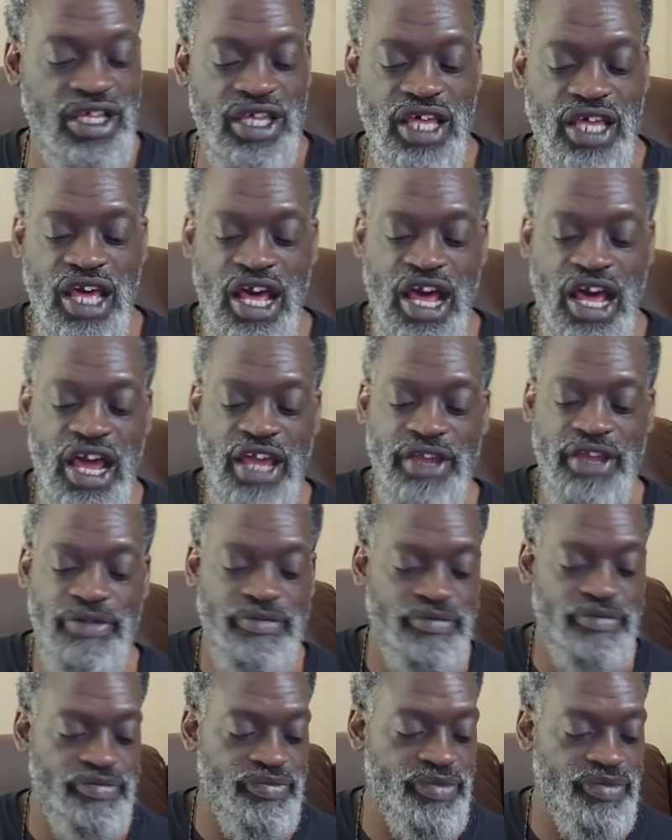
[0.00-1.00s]
Alright.
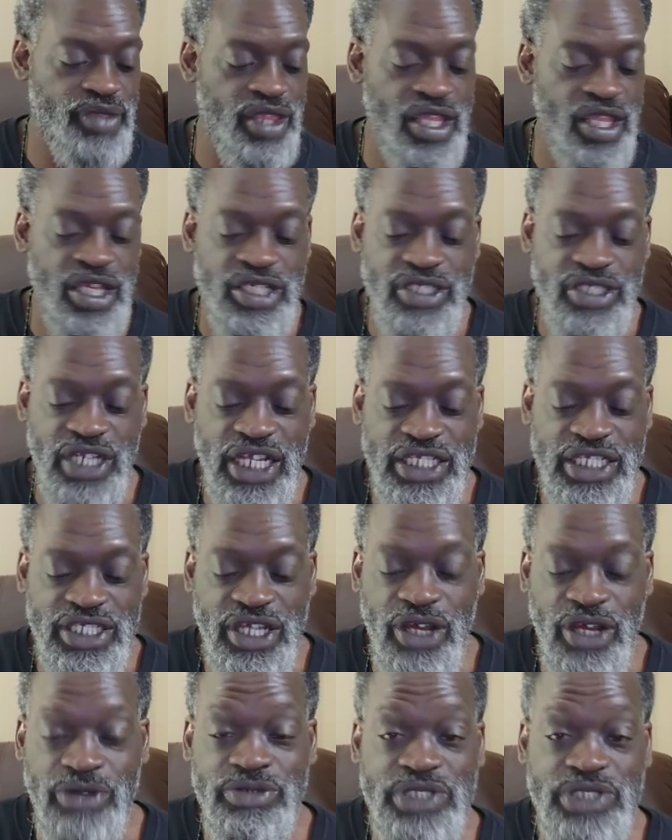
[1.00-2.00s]
So let's
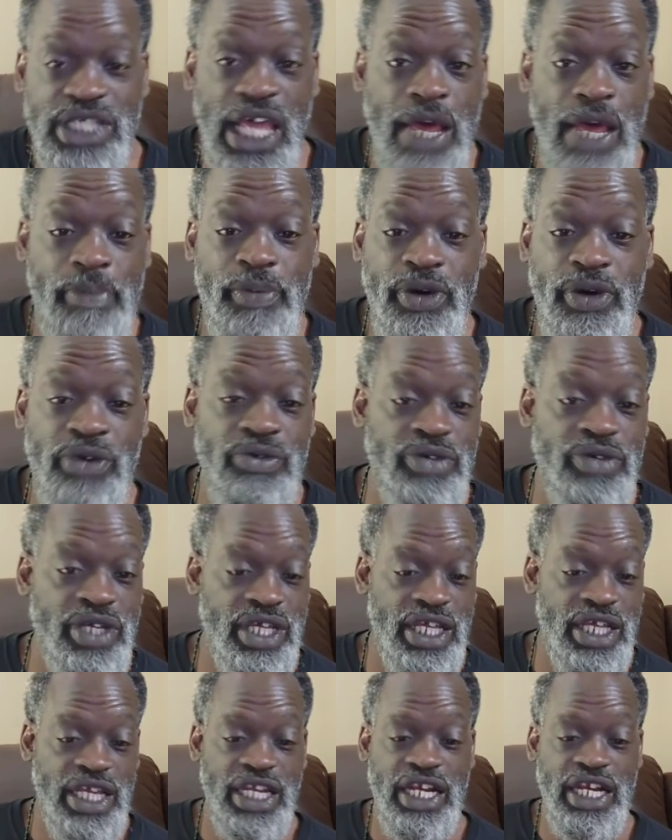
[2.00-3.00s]
go on sample
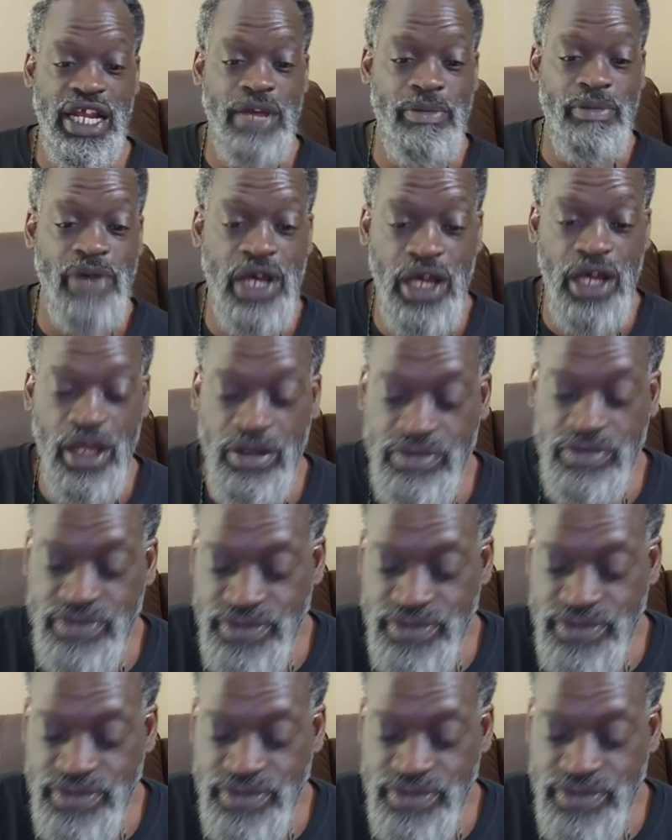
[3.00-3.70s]
and I'm up.